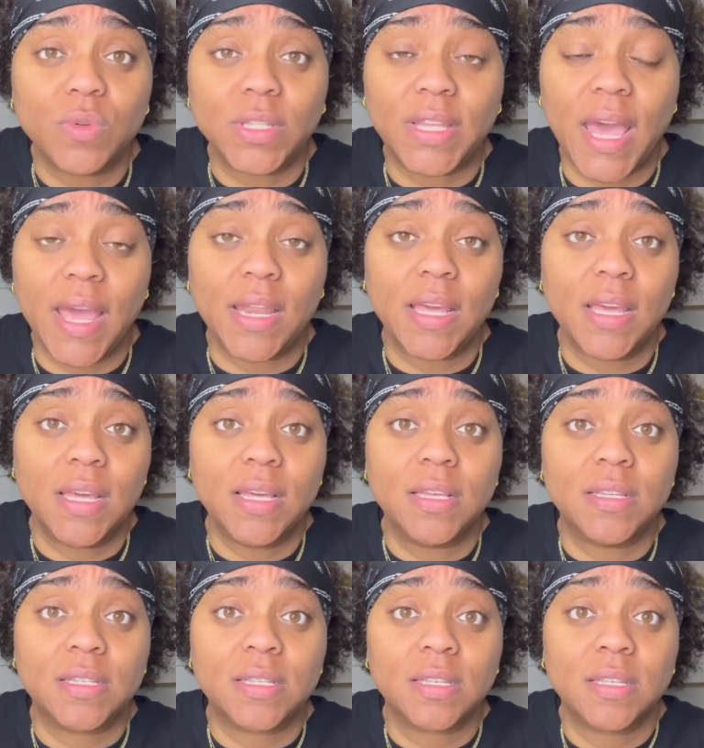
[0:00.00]
with that
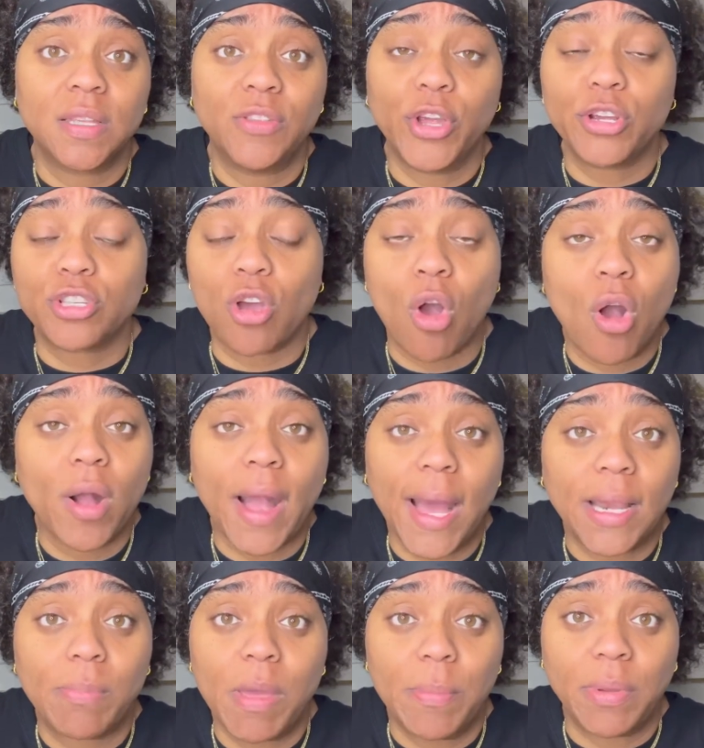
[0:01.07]
is there's all
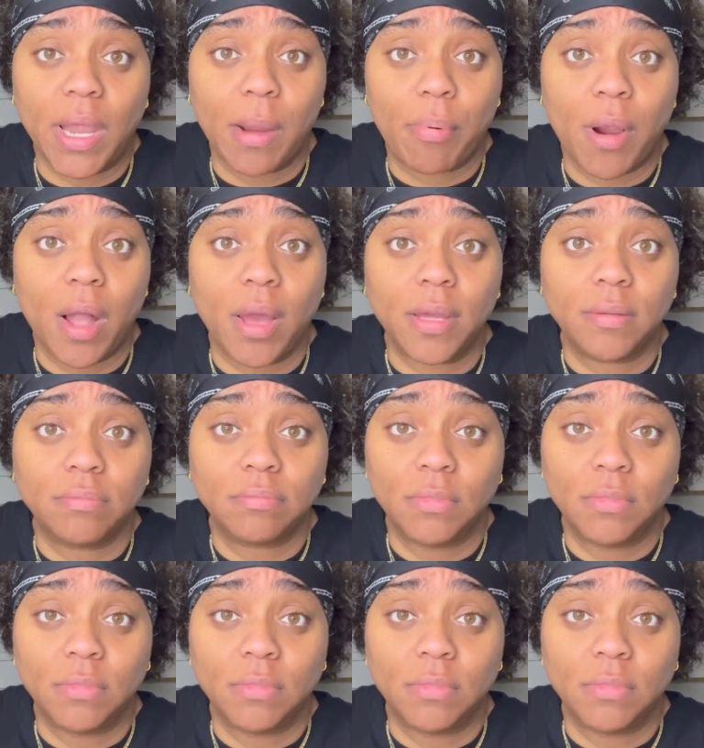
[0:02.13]
kind of people at Pride.